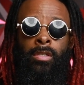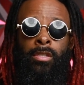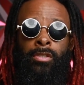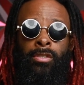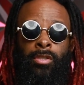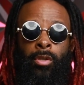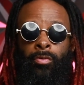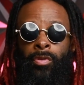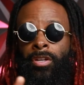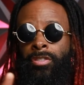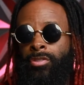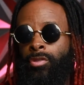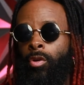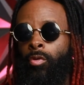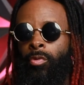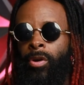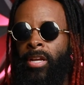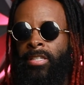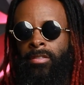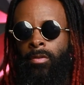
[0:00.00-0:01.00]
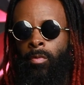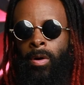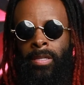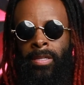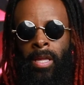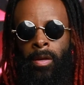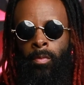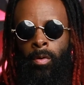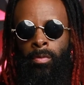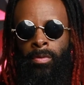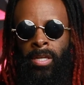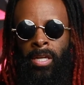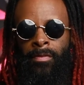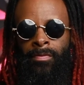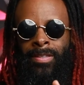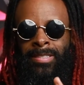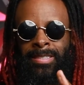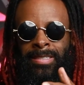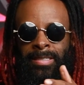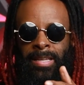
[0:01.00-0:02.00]
So there's no reason why they won't give
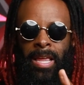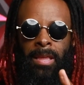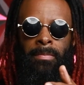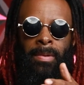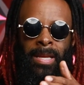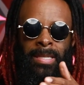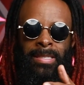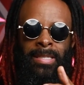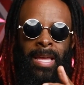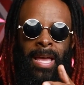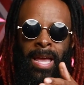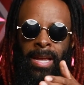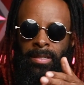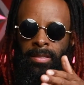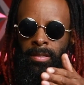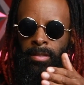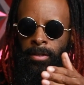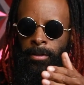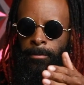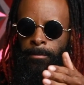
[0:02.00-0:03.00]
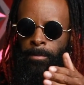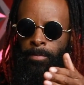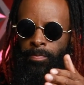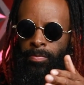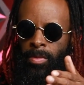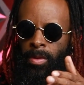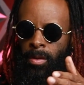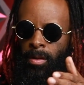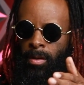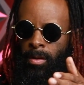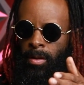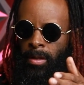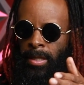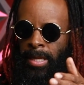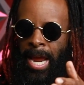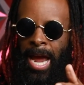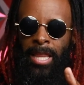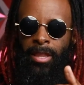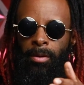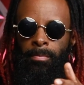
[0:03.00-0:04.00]
this same exact
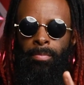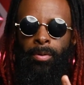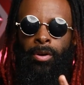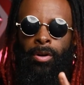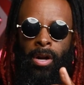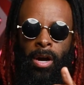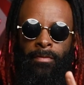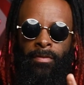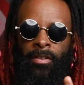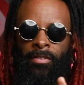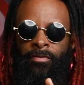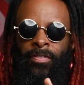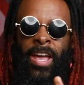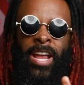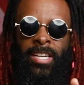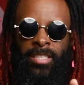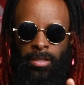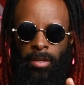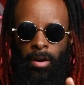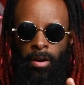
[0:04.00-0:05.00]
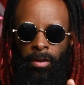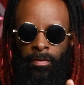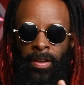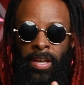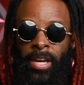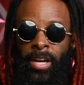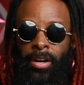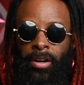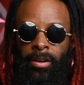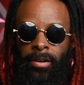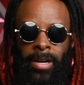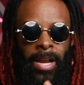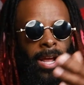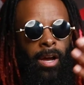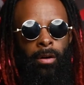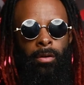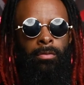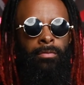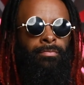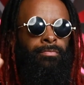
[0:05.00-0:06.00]
caliber of a face-off here.
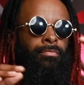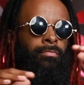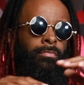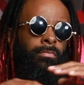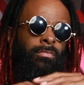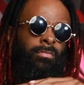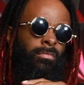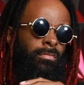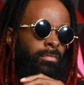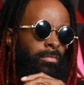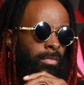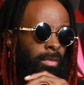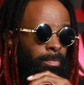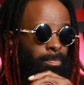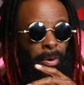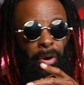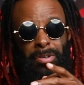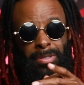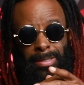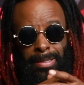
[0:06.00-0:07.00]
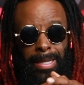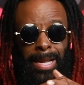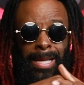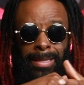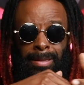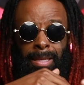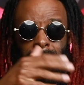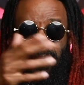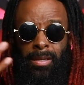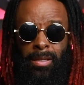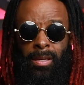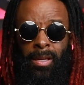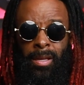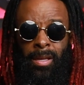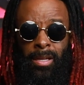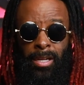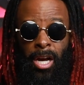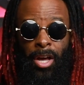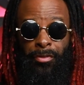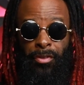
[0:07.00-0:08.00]
Now, personally, I think
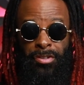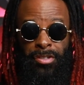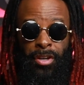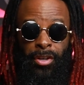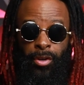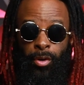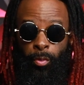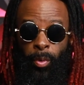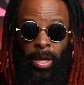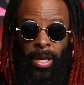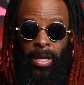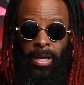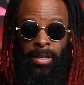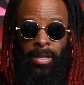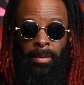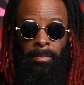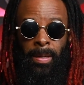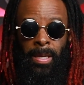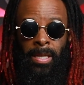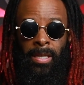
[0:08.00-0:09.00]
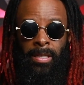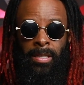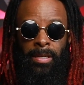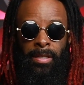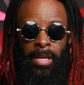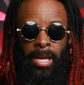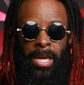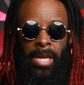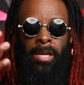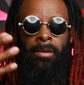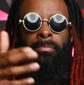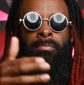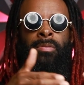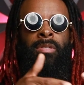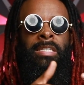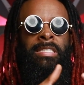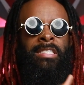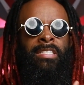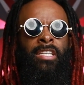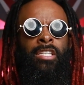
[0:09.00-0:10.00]
Gunther's going to win. I mean, him
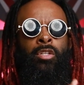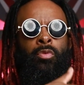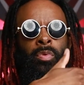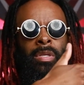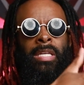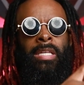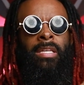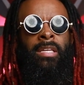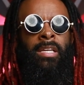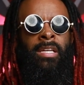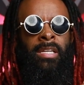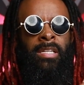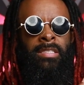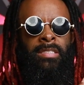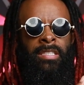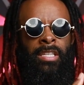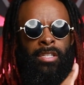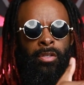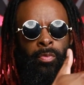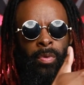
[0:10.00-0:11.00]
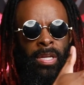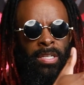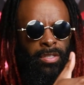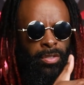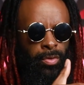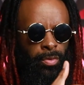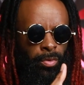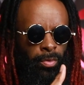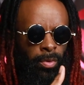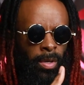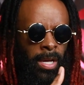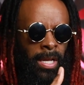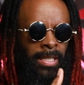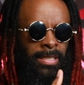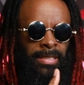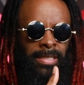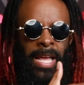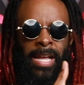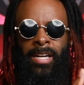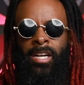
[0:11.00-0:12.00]
continuing to
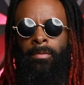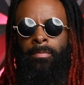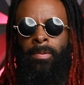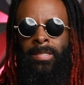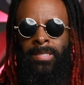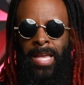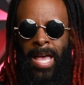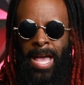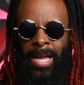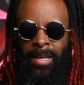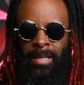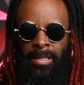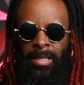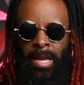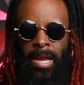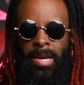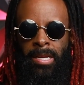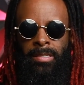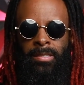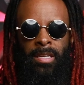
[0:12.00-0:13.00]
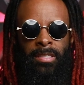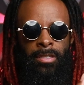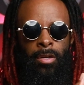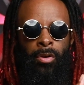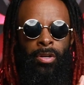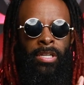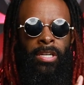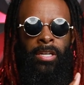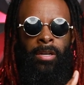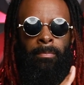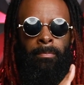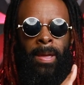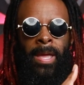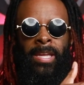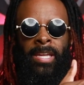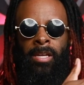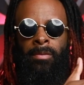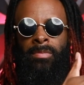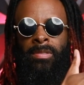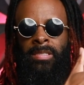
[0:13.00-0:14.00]
stack up his accolades is only going to
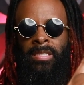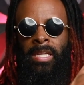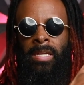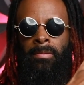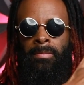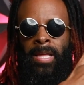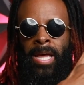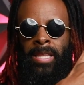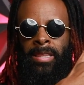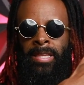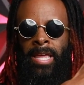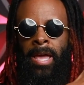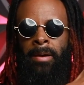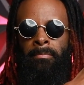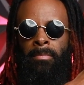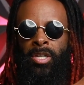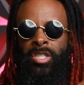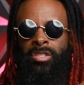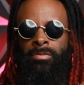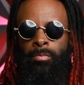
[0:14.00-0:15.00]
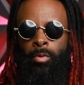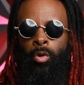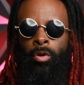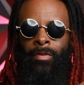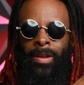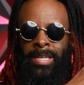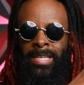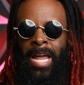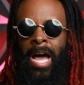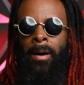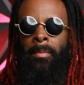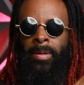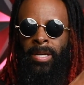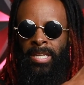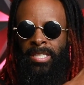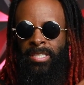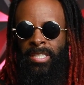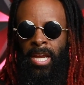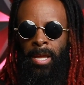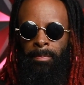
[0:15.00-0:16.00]
make him seem like that much more of a
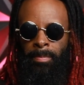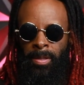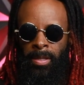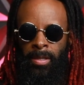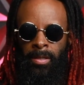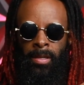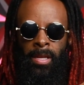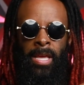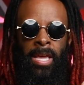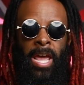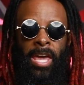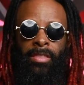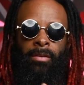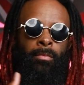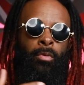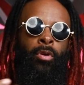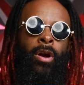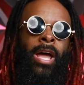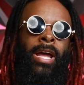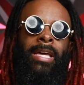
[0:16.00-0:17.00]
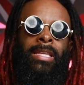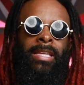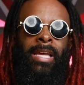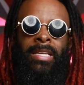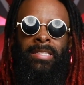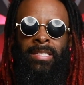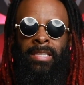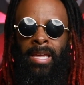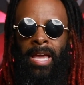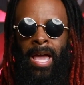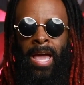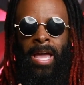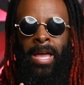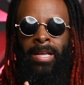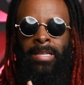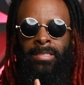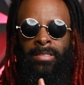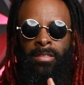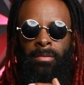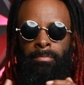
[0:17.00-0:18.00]
dominant champion. And the more accolades he
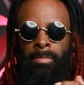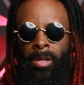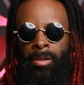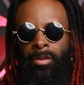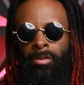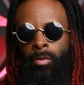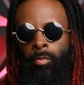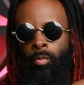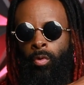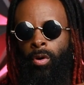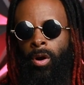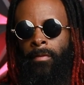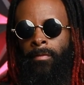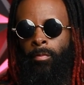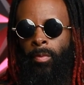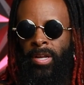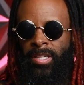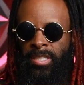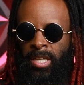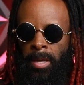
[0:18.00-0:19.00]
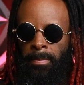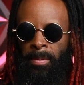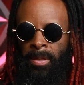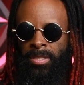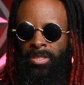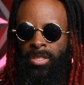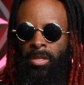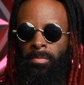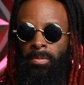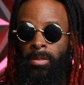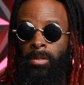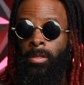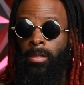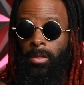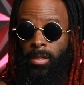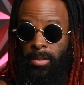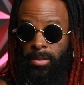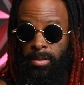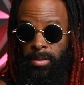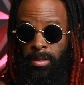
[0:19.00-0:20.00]
has, the better the World Heavyweight Championship
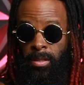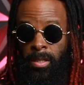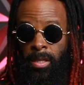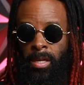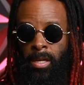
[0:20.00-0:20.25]
looks.